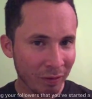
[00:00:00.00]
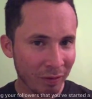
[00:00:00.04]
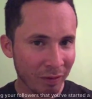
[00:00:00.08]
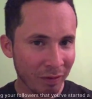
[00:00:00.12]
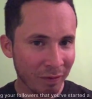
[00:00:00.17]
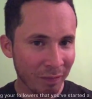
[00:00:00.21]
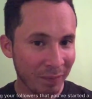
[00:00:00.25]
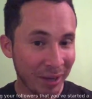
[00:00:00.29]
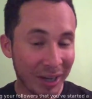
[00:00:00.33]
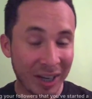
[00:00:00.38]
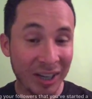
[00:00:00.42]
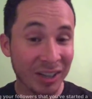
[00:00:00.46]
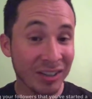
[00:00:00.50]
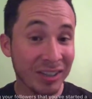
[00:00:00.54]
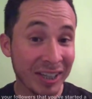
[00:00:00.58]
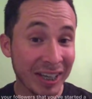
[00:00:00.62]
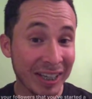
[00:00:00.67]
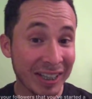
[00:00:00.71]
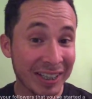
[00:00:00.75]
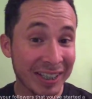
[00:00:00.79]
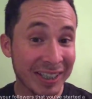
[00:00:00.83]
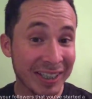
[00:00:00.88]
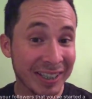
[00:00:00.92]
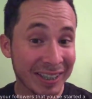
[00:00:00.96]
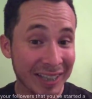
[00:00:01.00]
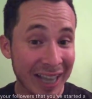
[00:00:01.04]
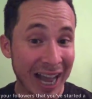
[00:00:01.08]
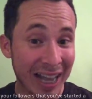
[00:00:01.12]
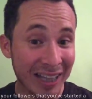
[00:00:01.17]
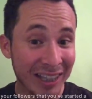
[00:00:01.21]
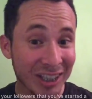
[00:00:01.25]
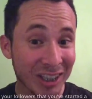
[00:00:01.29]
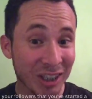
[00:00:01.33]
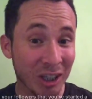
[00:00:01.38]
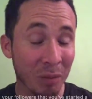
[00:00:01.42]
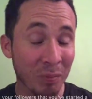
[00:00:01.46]
because it's
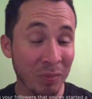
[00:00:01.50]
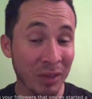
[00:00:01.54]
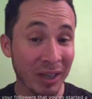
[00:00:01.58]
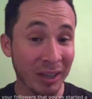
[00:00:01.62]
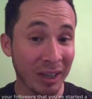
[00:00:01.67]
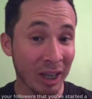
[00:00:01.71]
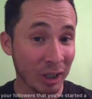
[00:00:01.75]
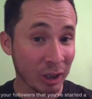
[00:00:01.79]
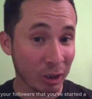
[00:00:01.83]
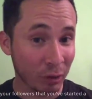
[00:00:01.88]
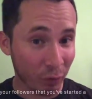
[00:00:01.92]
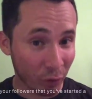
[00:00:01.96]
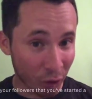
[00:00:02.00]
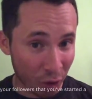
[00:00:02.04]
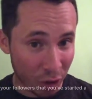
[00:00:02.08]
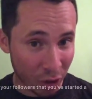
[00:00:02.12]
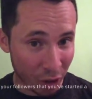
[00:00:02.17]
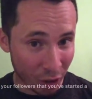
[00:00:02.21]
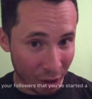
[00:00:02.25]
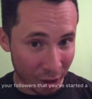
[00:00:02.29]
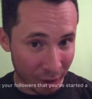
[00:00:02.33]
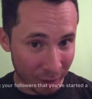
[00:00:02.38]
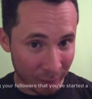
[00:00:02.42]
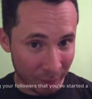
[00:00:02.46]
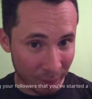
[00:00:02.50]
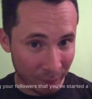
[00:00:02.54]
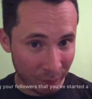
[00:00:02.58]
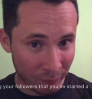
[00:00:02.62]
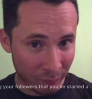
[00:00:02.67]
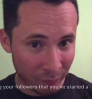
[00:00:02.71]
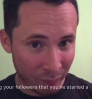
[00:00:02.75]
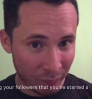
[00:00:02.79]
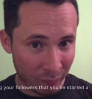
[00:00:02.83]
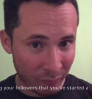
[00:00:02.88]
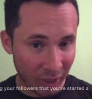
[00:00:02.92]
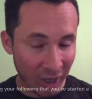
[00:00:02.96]
not something that's for sure.
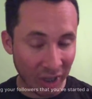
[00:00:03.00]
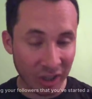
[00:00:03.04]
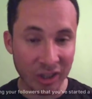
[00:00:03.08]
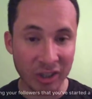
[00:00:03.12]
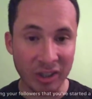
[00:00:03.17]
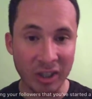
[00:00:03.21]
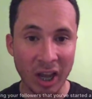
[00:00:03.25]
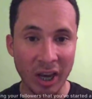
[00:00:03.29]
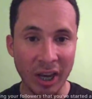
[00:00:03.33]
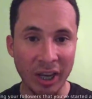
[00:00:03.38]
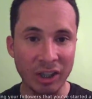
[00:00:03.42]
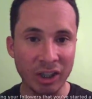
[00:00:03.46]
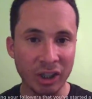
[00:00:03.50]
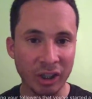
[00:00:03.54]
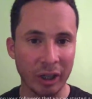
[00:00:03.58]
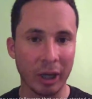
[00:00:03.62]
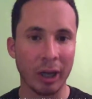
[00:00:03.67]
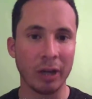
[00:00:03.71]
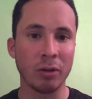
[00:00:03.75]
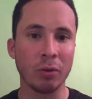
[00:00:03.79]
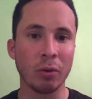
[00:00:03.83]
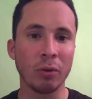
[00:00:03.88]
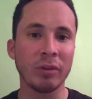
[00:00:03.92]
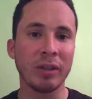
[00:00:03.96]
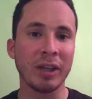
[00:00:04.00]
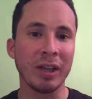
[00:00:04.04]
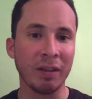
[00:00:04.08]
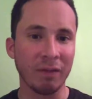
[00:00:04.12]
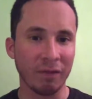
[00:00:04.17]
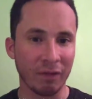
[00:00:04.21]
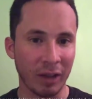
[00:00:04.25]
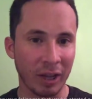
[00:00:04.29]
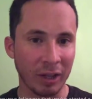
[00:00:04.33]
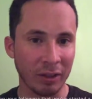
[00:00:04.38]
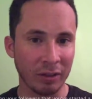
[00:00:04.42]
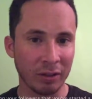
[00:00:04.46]
It's not a scheduled
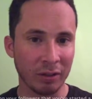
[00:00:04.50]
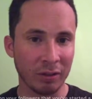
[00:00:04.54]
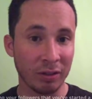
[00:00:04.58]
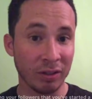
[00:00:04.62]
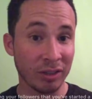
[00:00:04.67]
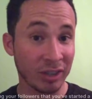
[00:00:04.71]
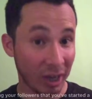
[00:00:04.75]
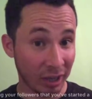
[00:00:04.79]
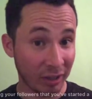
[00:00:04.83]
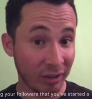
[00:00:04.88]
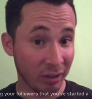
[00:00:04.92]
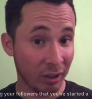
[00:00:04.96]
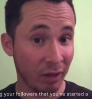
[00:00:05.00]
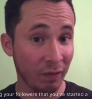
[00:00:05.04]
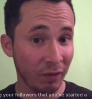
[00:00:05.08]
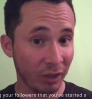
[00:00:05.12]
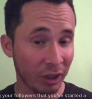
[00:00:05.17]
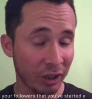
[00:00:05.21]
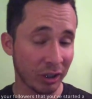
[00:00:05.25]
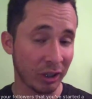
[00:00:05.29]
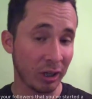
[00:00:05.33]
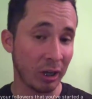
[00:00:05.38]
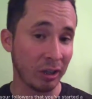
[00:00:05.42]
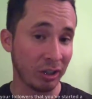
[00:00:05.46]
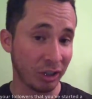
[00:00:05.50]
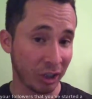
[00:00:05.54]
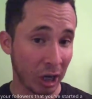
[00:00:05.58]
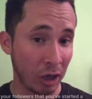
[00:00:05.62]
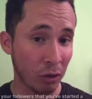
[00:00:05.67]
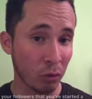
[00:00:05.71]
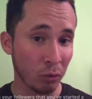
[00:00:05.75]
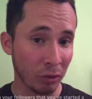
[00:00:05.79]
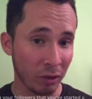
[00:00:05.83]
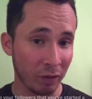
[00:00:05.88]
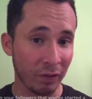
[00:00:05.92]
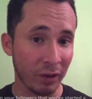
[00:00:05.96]
event, scientific
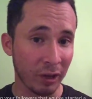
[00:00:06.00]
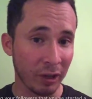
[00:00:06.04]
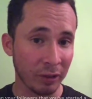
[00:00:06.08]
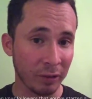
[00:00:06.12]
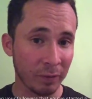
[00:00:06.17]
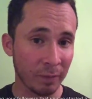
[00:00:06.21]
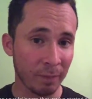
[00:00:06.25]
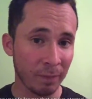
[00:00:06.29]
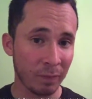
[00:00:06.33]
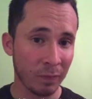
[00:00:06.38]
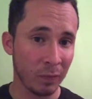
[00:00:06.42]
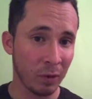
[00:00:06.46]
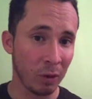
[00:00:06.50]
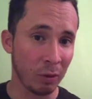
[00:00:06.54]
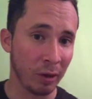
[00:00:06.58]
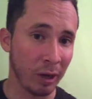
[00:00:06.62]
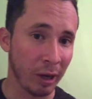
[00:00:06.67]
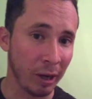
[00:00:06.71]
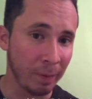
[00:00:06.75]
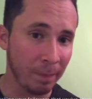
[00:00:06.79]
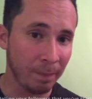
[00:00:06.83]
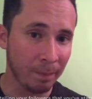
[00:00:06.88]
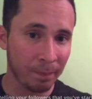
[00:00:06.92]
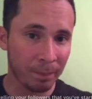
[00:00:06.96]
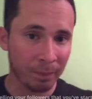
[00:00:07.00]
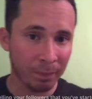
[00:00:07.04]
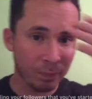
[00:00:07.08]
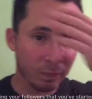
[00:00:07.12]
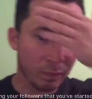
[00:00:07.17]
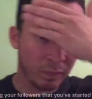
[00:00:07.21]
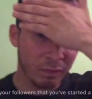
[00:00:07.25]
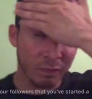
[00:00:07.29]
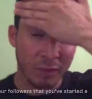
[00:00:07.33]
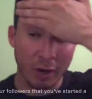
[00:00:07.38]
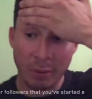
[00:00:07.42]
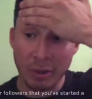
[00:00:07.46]
scheduled event, okay?
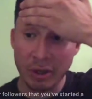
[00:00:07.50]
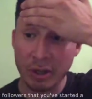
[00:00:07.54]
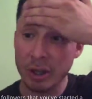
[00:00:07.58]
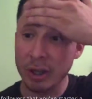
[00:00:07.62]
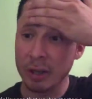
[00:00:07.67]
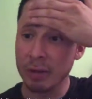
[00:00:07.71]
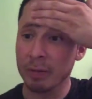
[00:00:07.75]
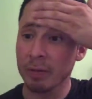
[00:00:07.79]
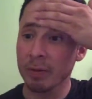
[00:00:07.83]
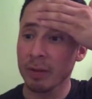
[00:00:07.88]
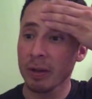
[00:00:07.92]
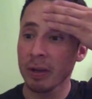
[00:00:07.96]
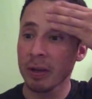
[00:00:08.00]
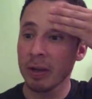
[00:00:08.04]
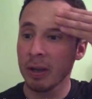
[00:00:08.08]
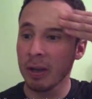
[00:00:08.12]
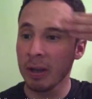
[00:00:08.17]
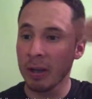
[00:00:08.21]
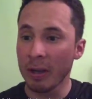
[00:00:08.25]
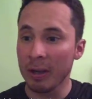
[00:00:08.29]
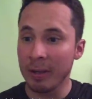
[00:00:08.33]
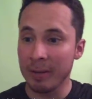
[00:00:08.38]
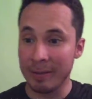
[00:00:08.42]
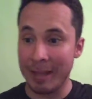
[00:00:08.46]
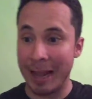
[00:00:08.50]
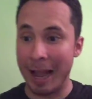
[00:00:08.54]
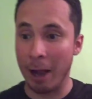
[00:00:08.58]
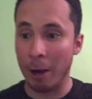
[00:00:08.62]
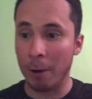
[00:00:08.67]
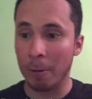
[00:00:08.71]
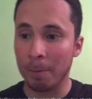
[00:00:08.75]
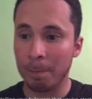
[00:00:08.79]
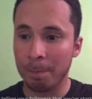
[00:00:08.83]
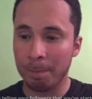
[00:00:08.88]
Very good. Now,